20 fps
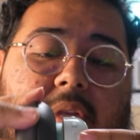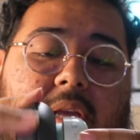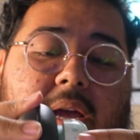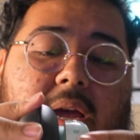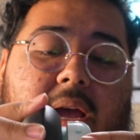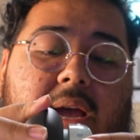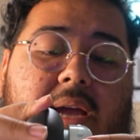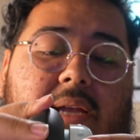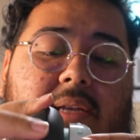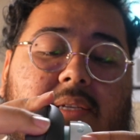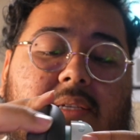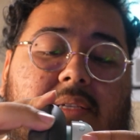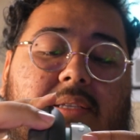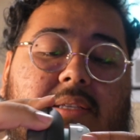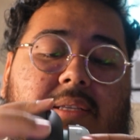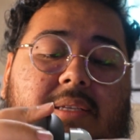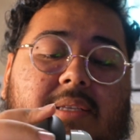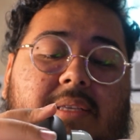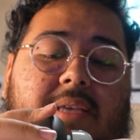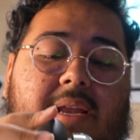I just
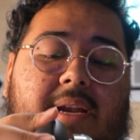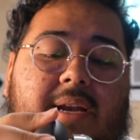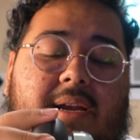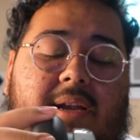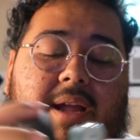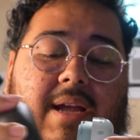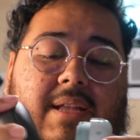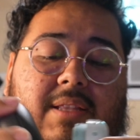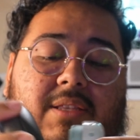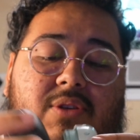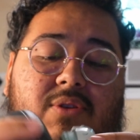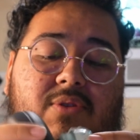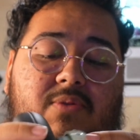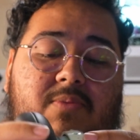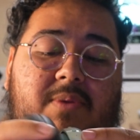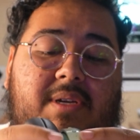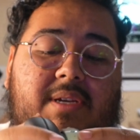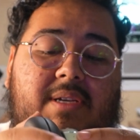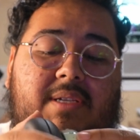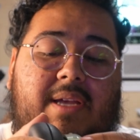decided not to
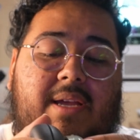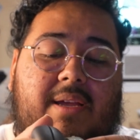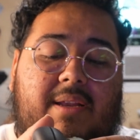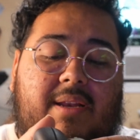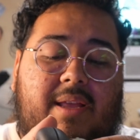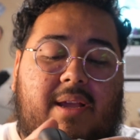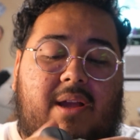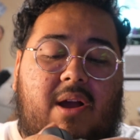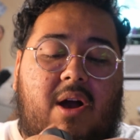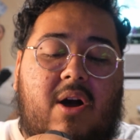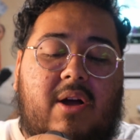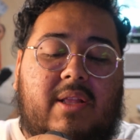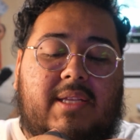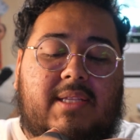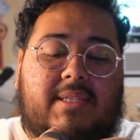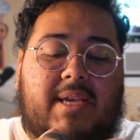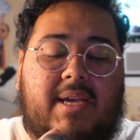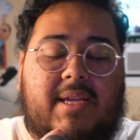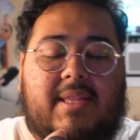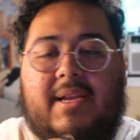because I like all the
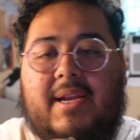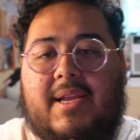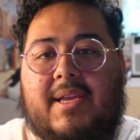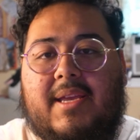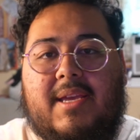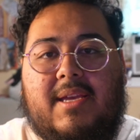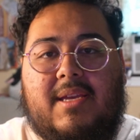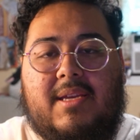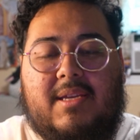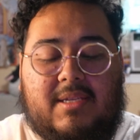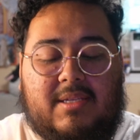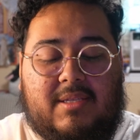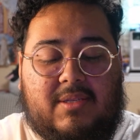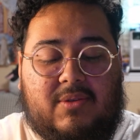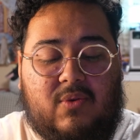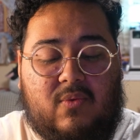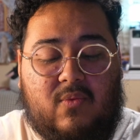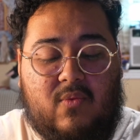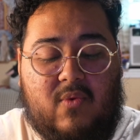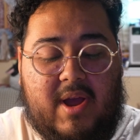tech that I get is
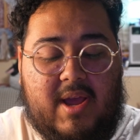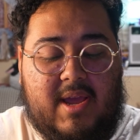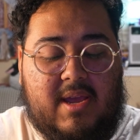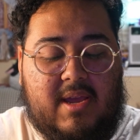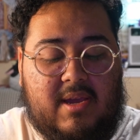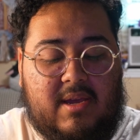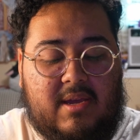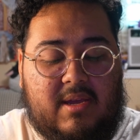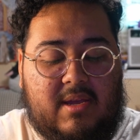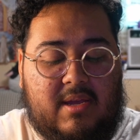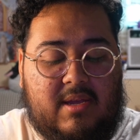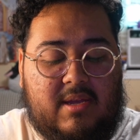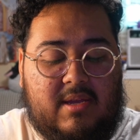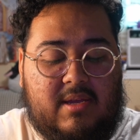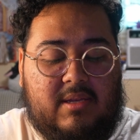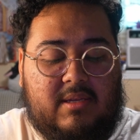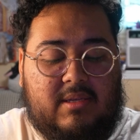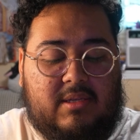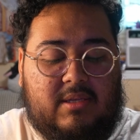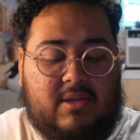white.
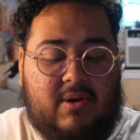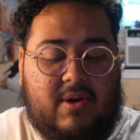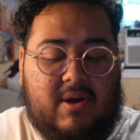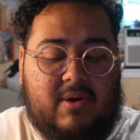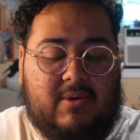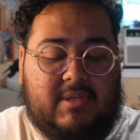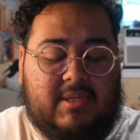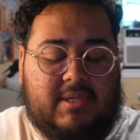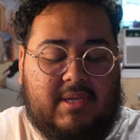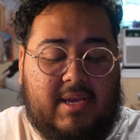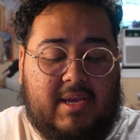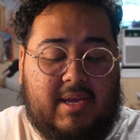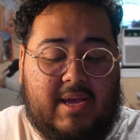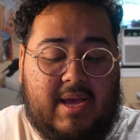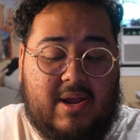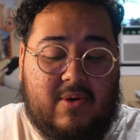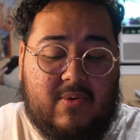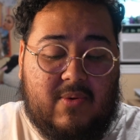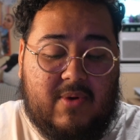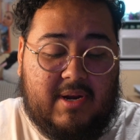So I was like, I
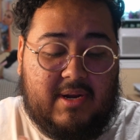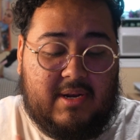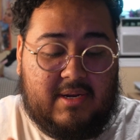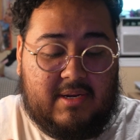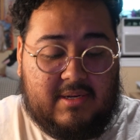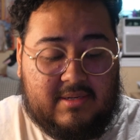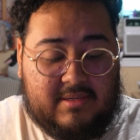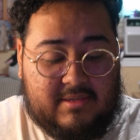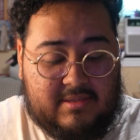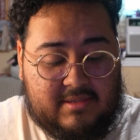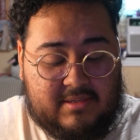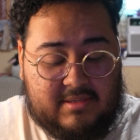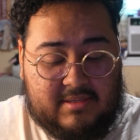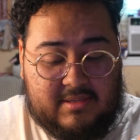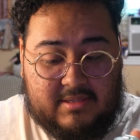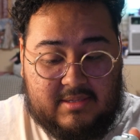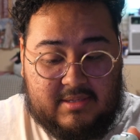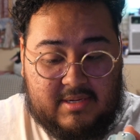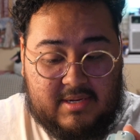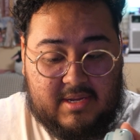don't want to
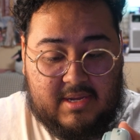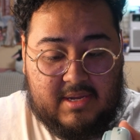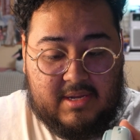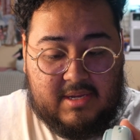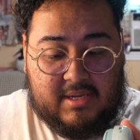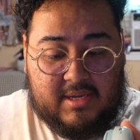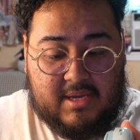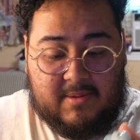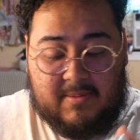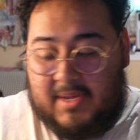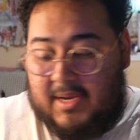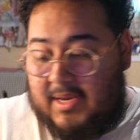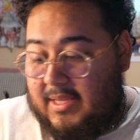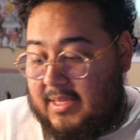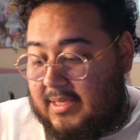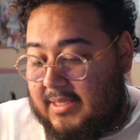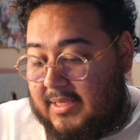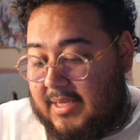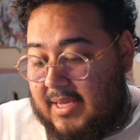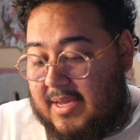keep getting the
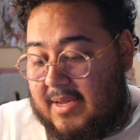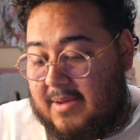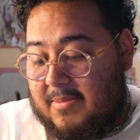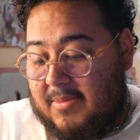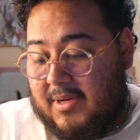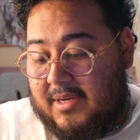same.